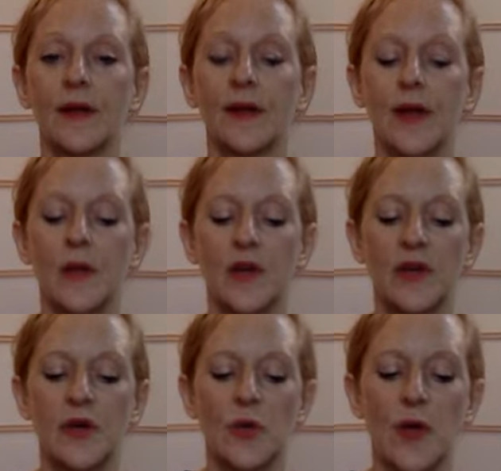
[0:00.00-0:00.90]
Now bring
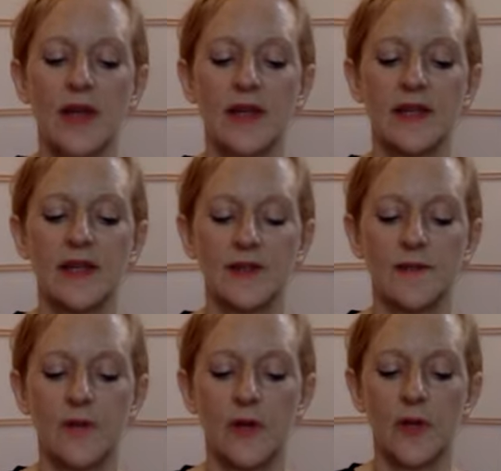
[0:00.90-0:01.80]
your awareness to the
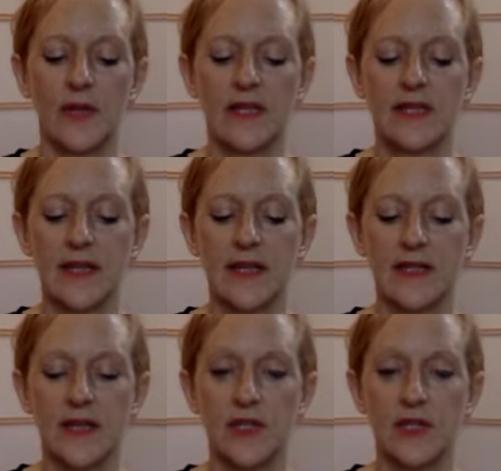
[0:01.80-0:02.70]
following
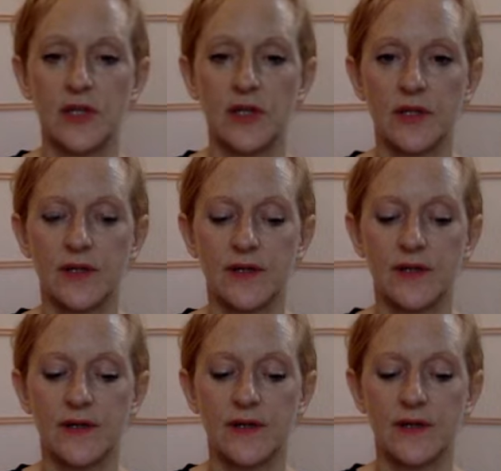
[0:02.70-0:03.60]
sensations.